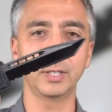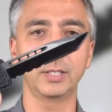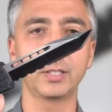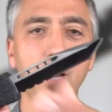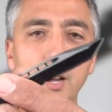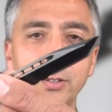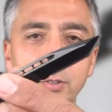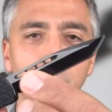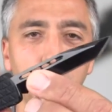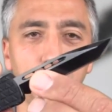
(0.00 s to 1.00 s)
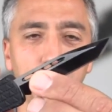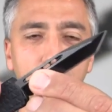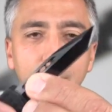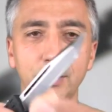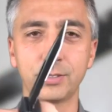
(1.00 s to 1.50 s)
the Tonto
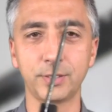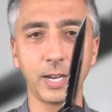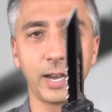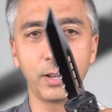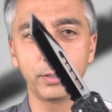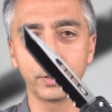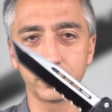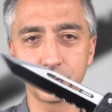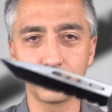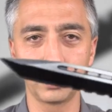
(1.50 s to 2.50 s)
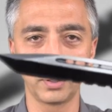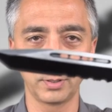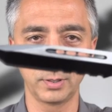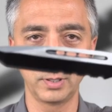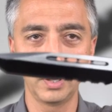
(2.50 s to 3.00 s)
blade style, and I'll show you
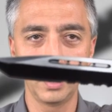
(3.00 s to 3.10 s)
the